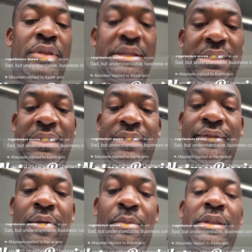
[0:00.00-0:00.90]
when they see this
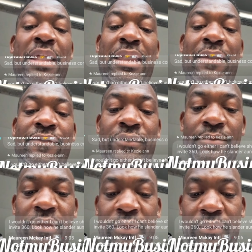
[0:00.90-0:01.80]
video. But I have
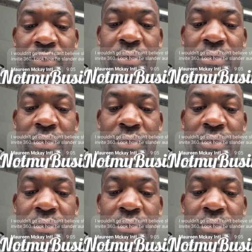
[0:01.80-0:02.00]
something.